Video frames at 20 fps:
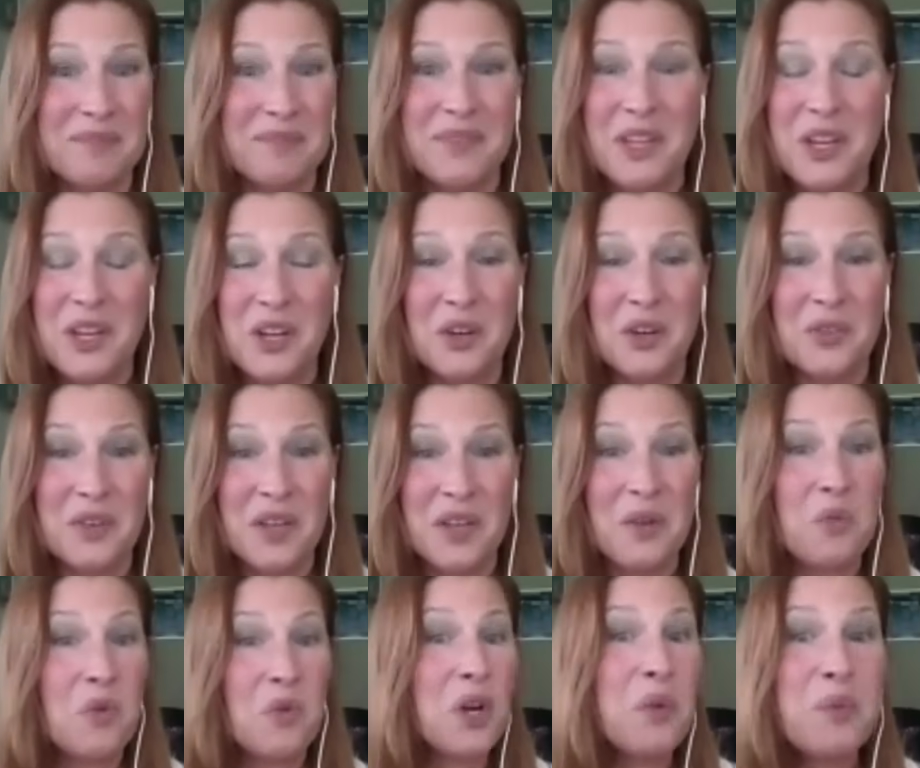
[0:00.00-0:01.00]
You know, it
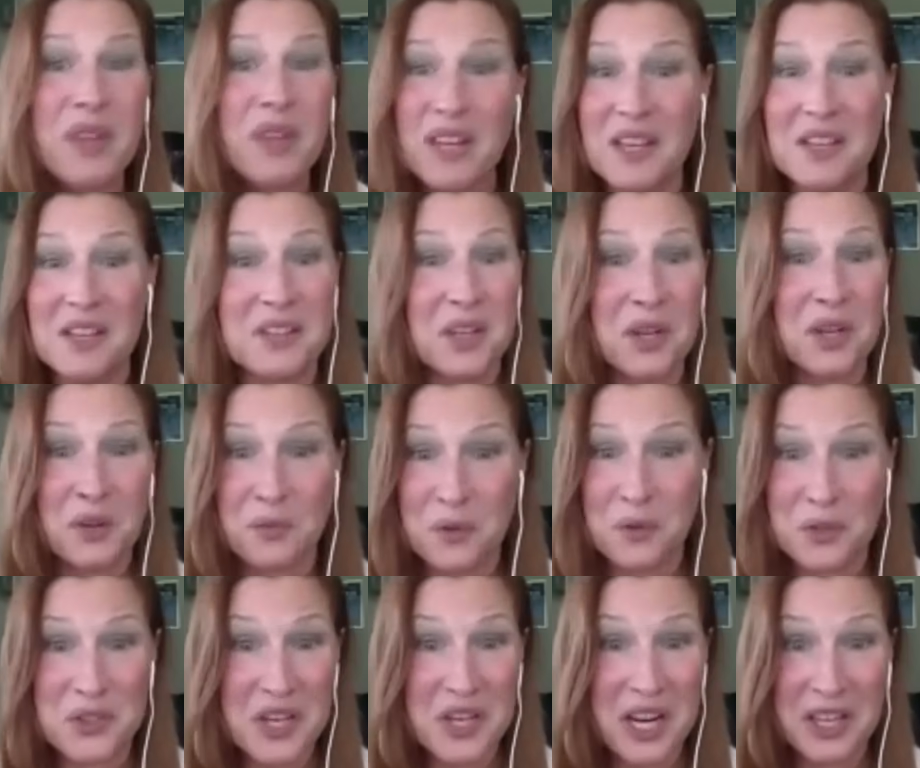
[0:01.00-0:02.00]
would have been easier for
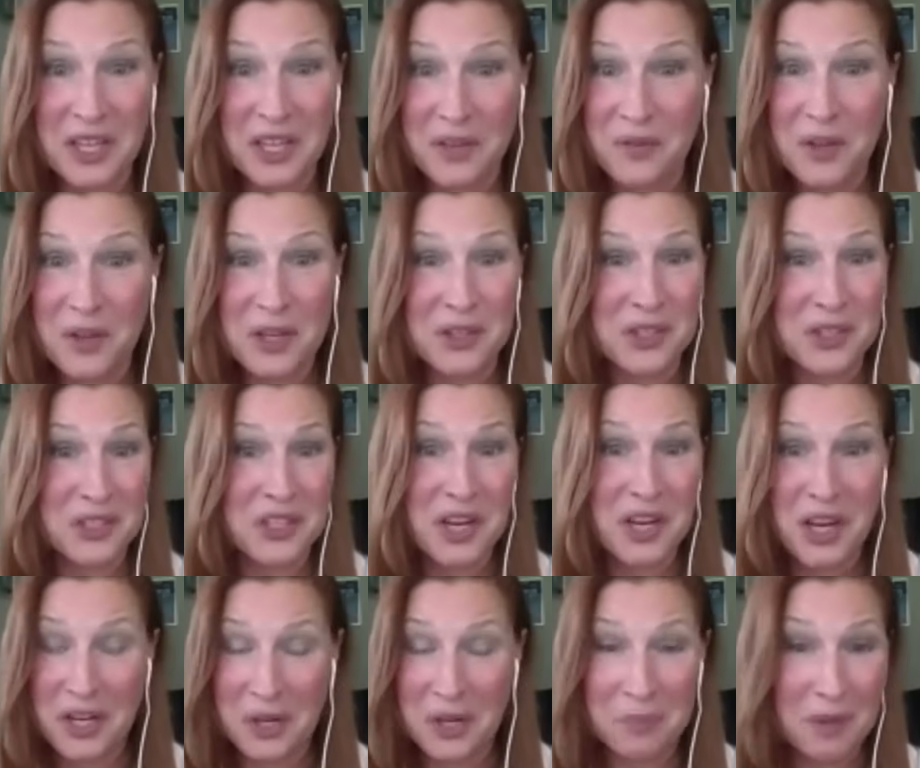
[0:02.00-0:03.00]
Stanley if he had just
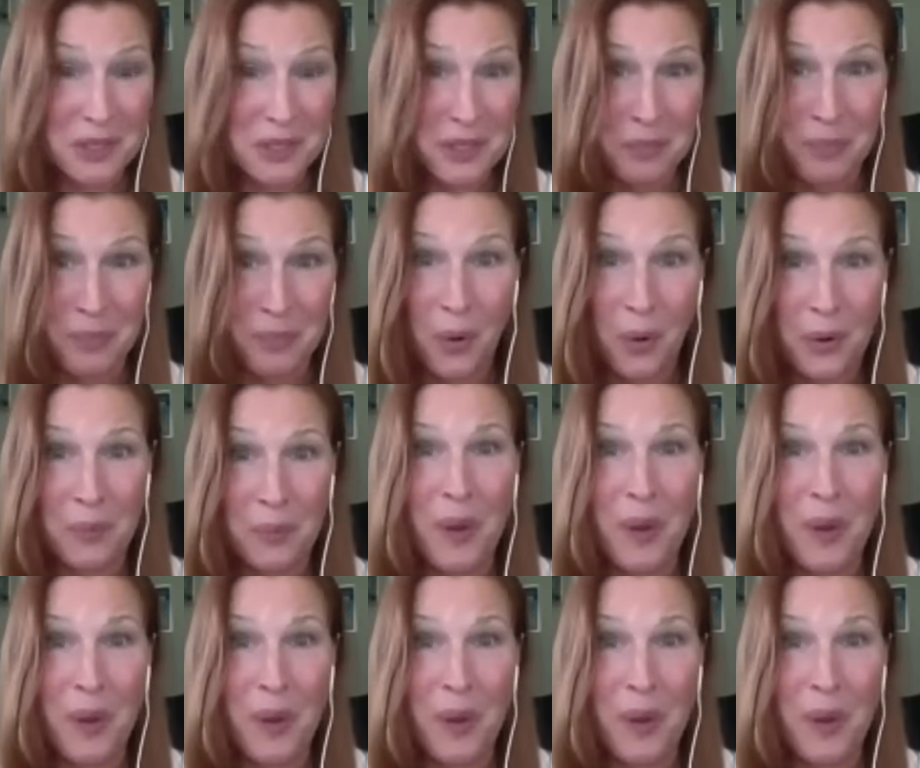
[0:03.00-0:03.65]
gotten a bunch of porn